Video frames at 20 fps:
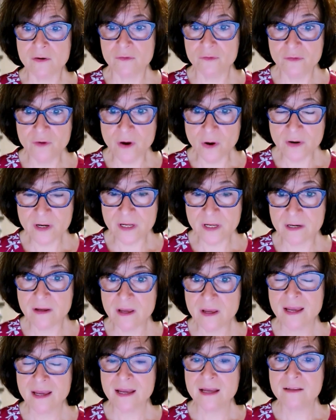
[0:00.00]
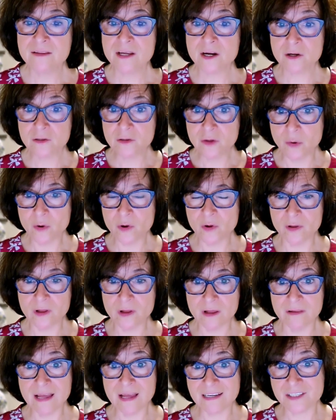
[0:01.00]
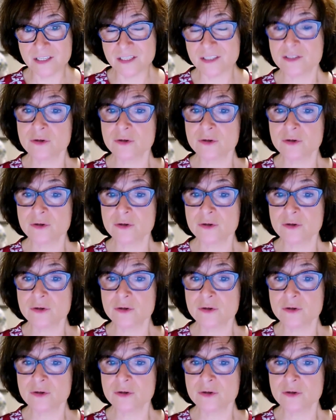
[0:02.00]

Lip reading: voted in their local election.